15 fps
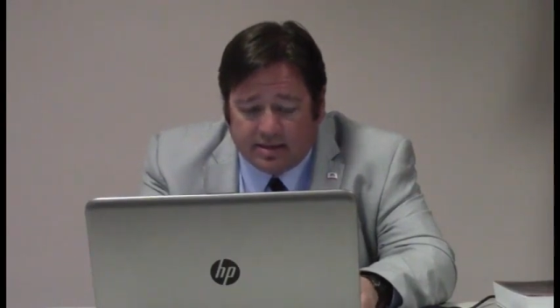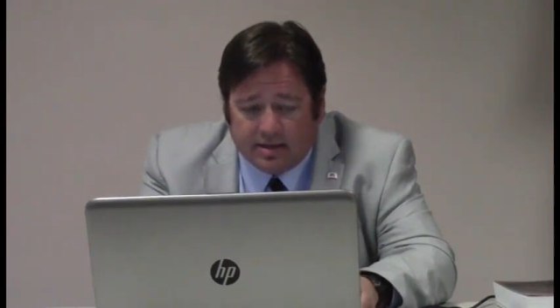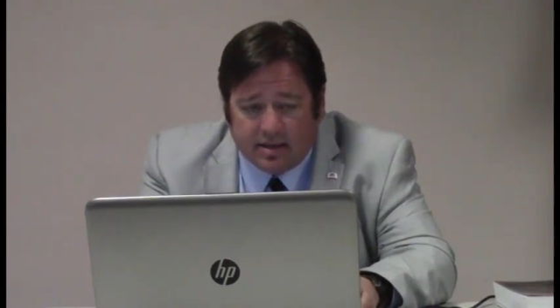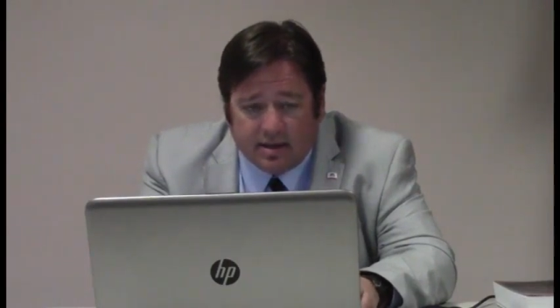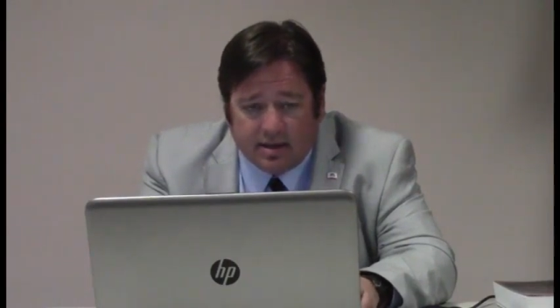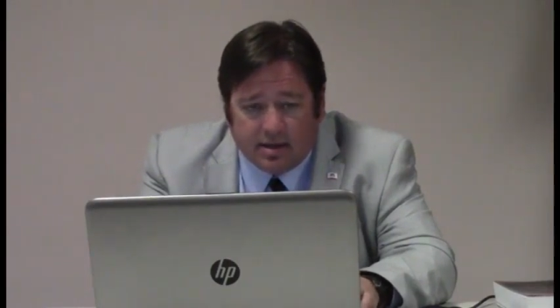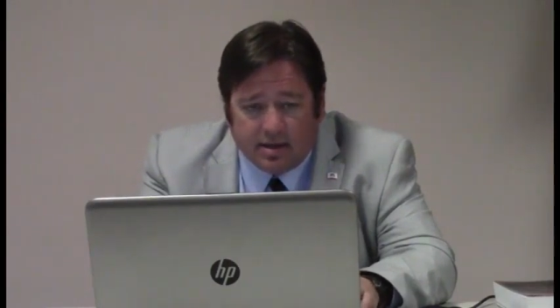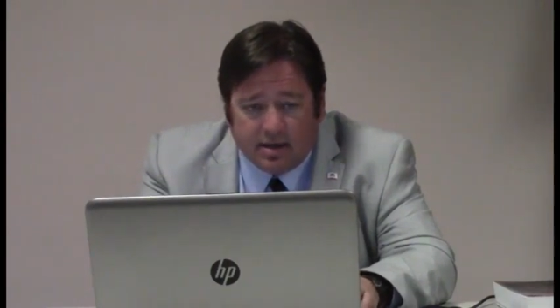and
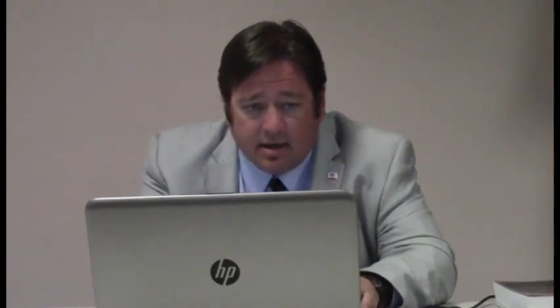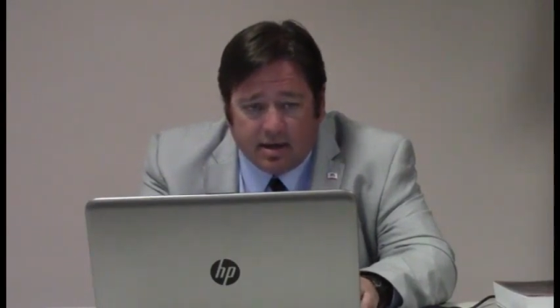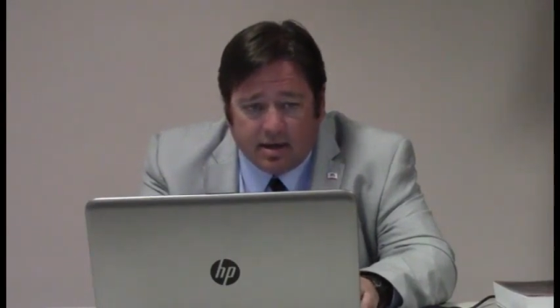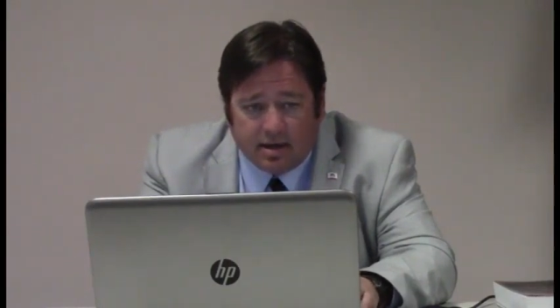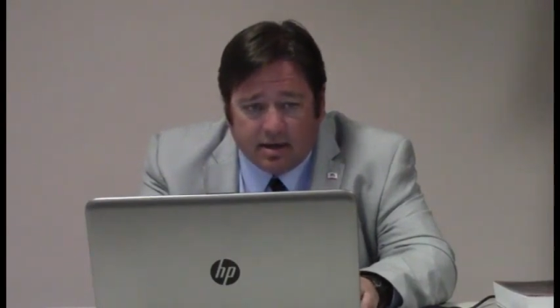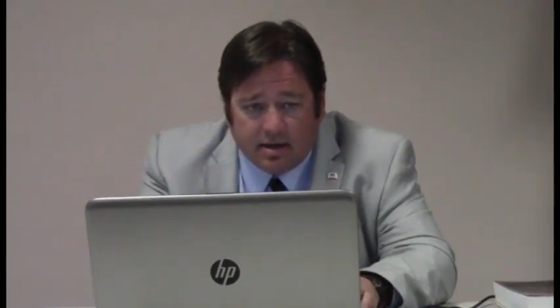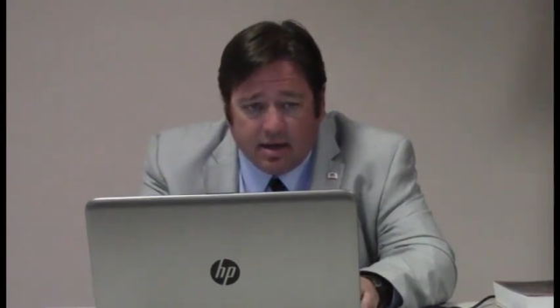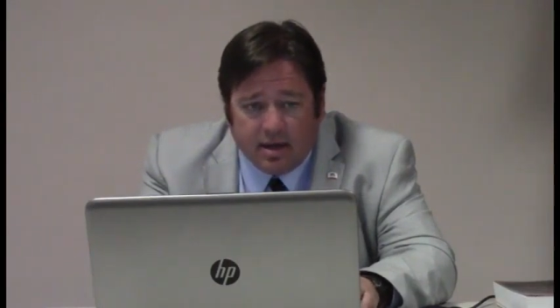then uh,
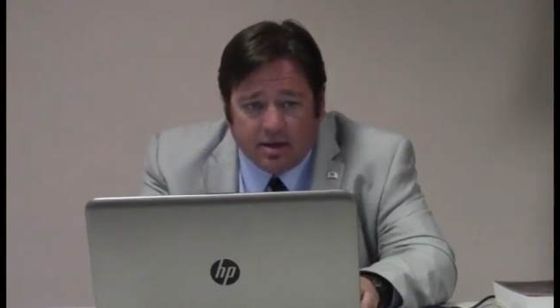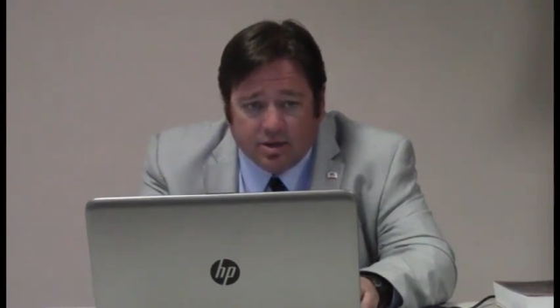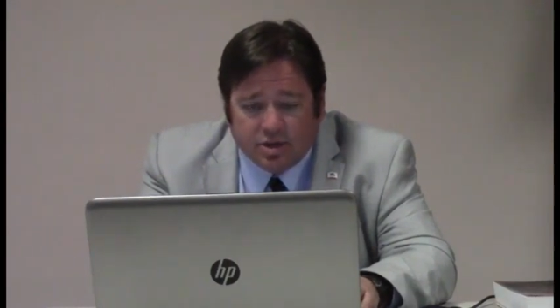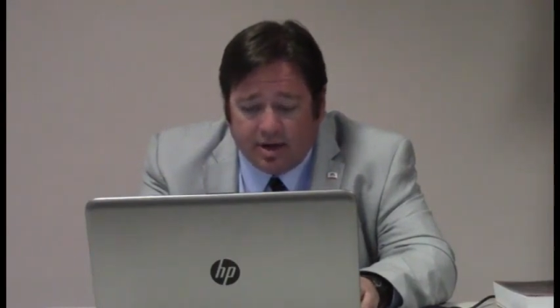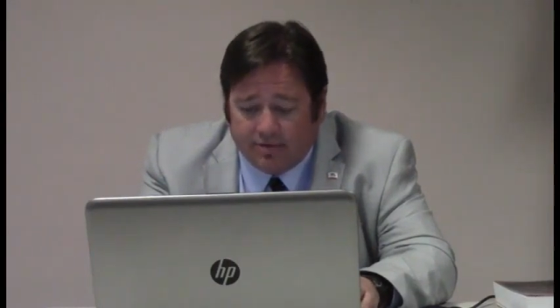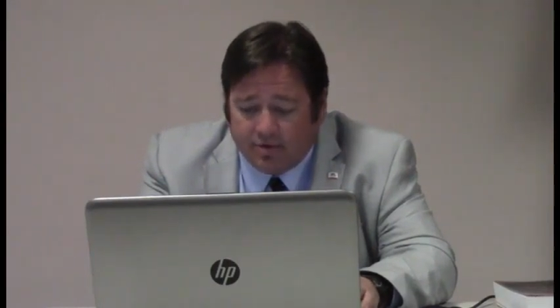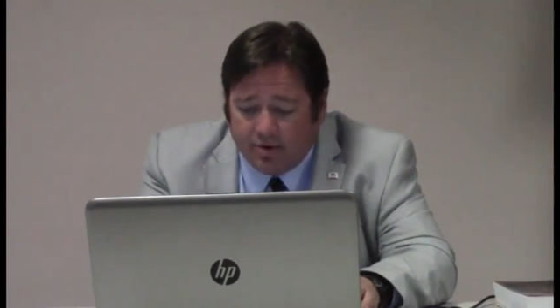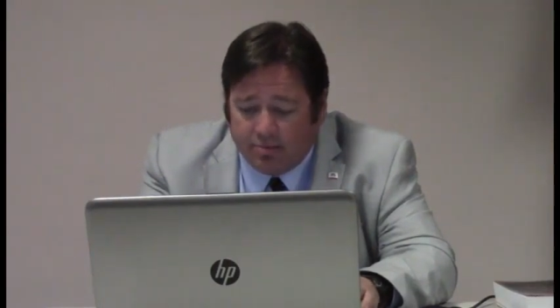
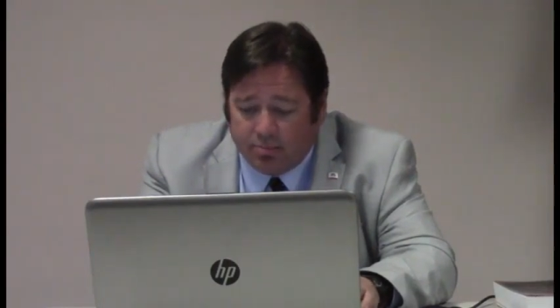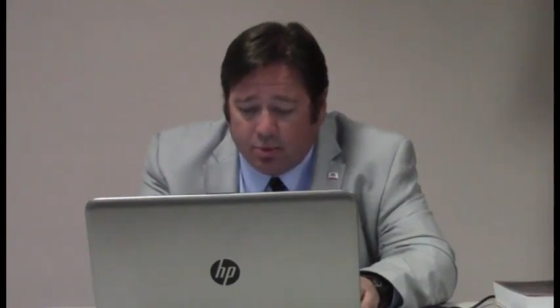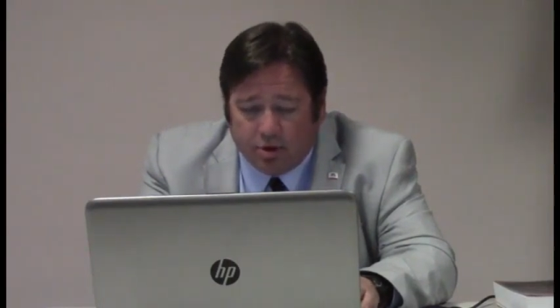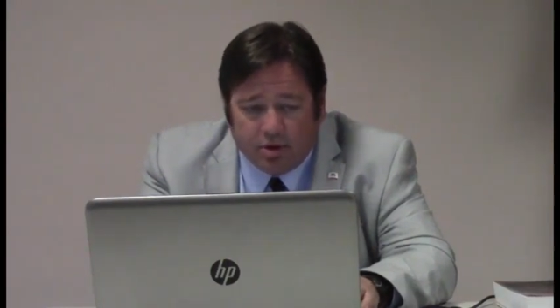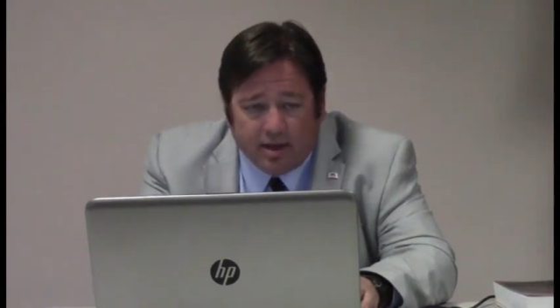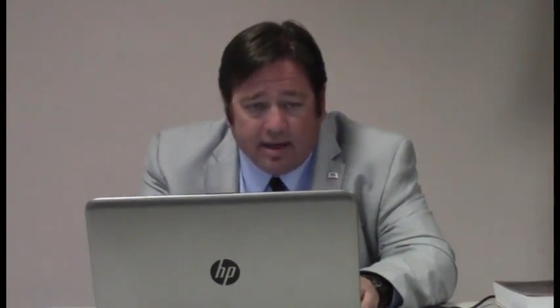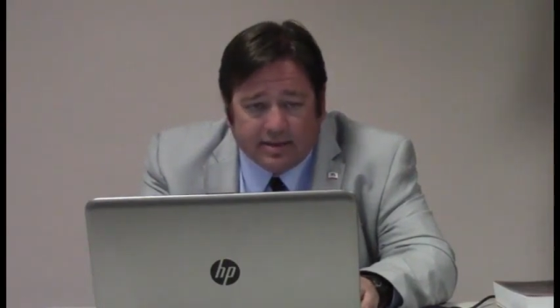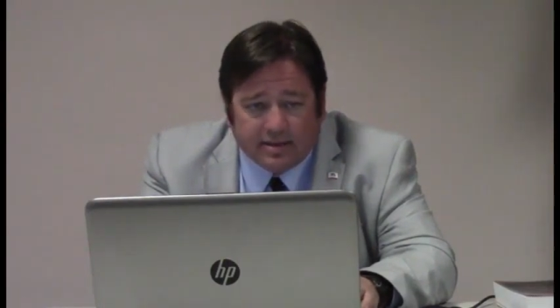Jeffrey
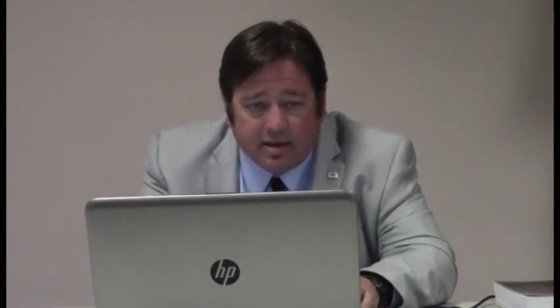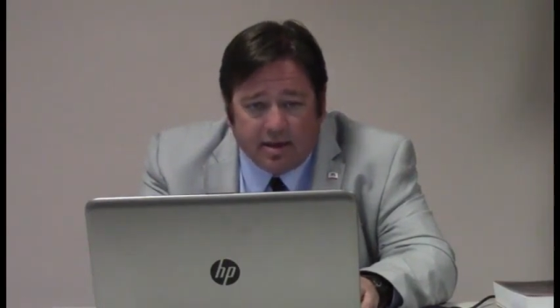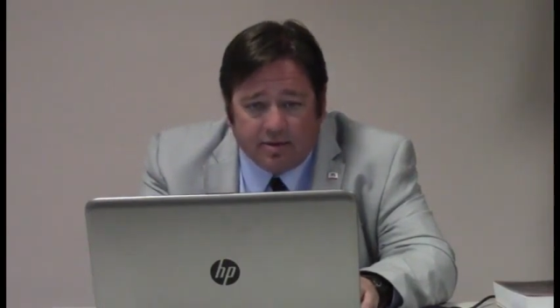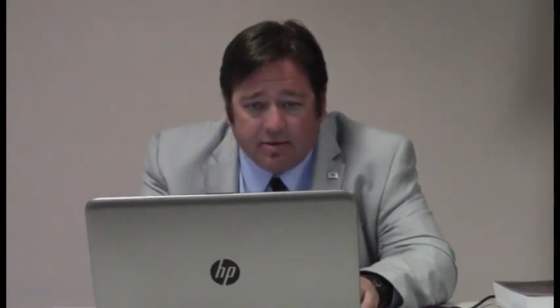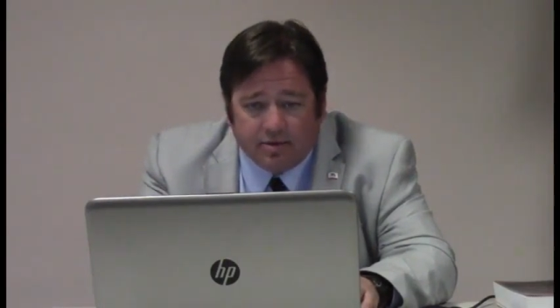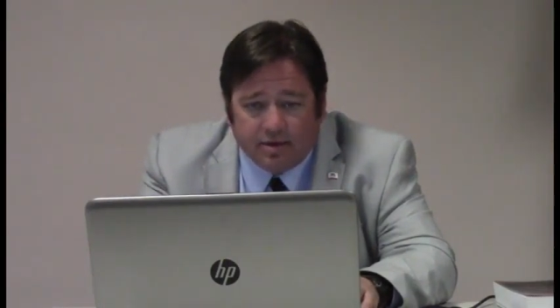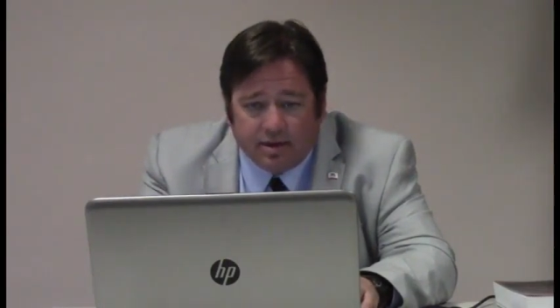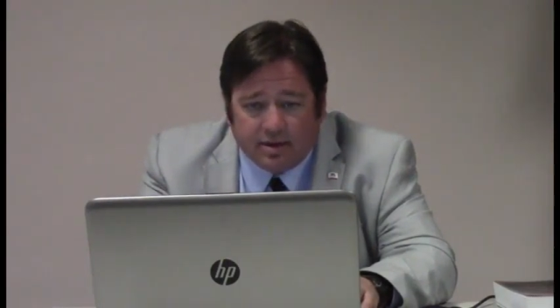Brill has
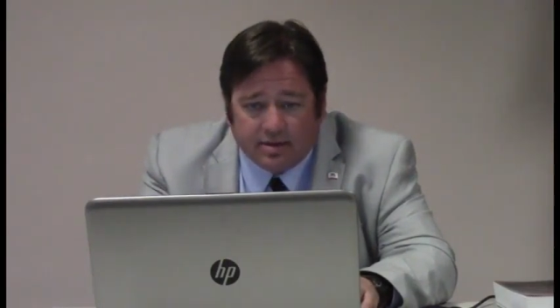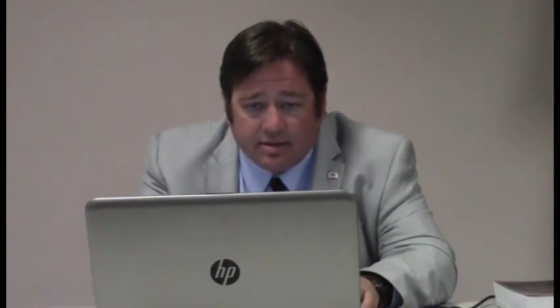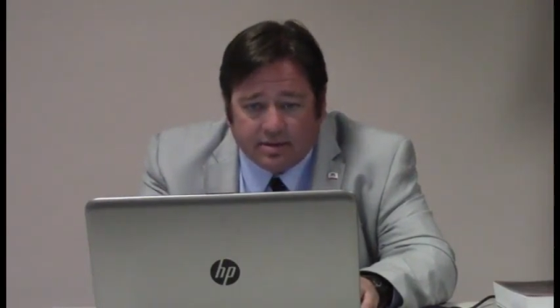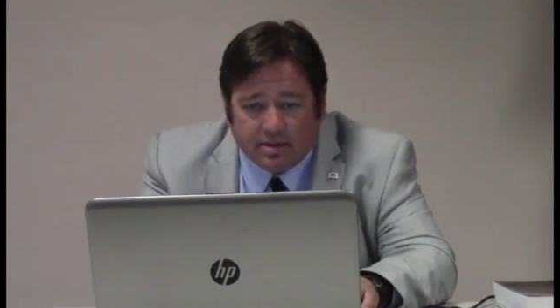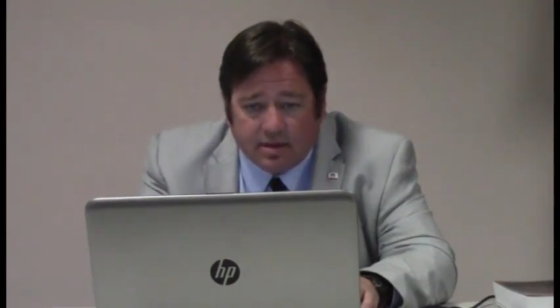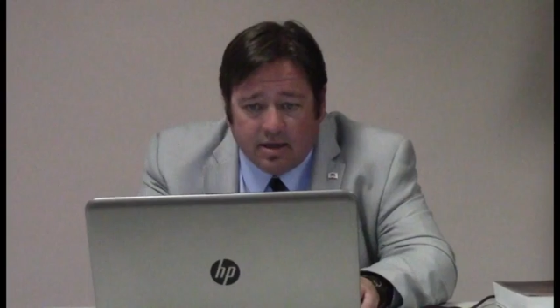another list.